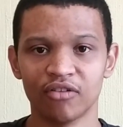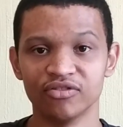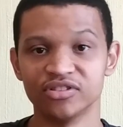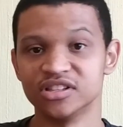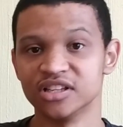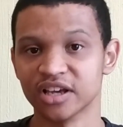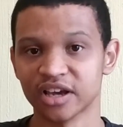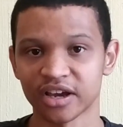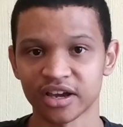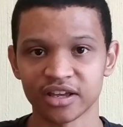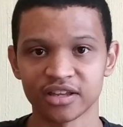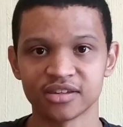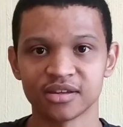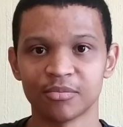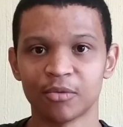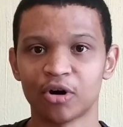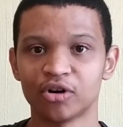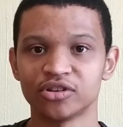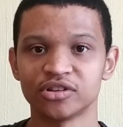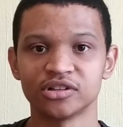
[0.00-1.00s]
obviously
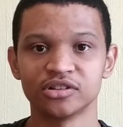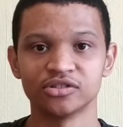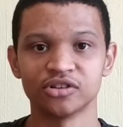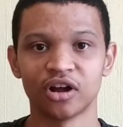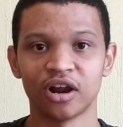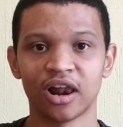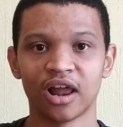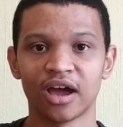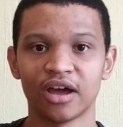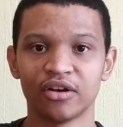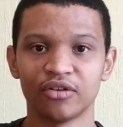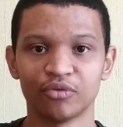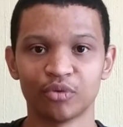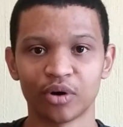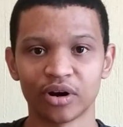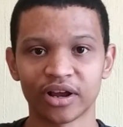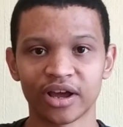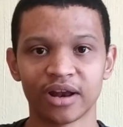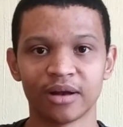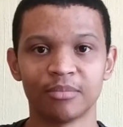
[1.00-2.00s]
read some articles online
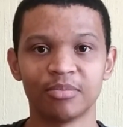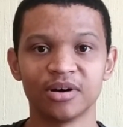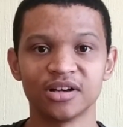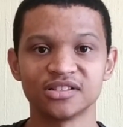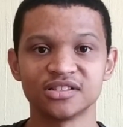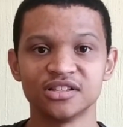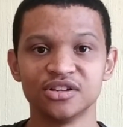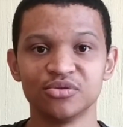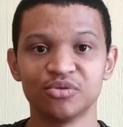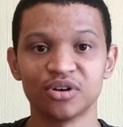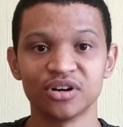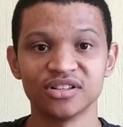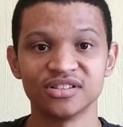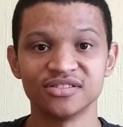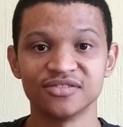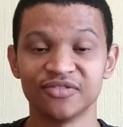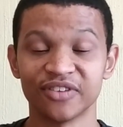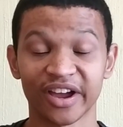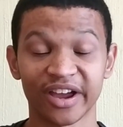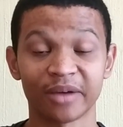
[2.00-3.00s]
of what kind of person he
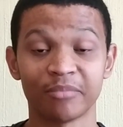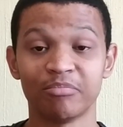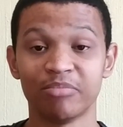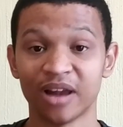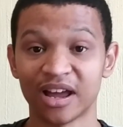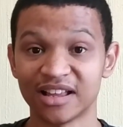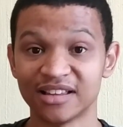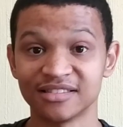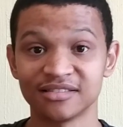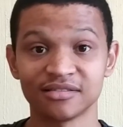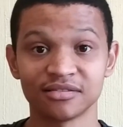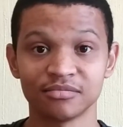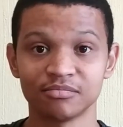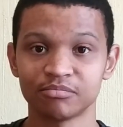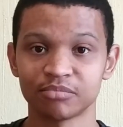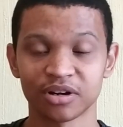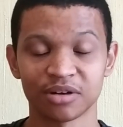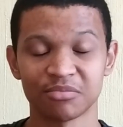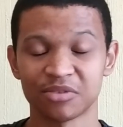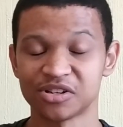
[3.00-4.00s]
was. Very
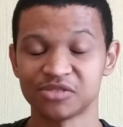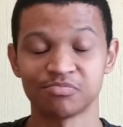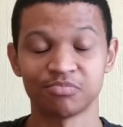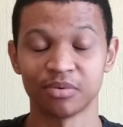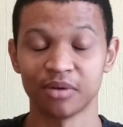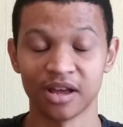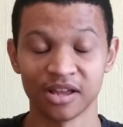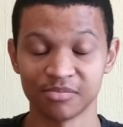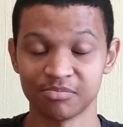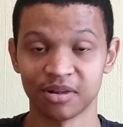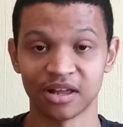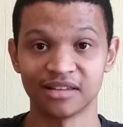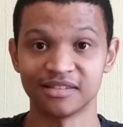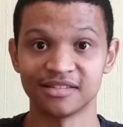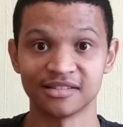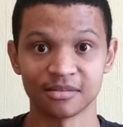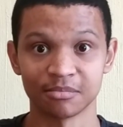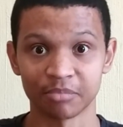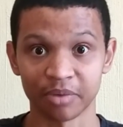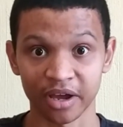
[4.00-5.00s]
blunt, pretty much as
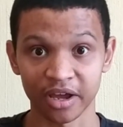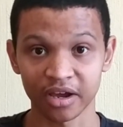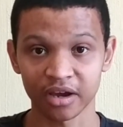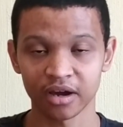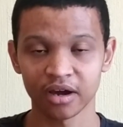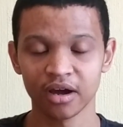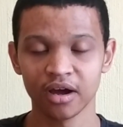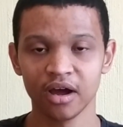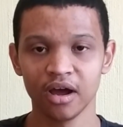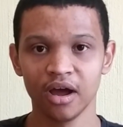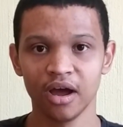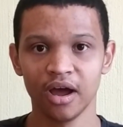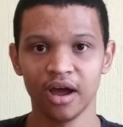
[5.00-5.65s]
blunt as a prick,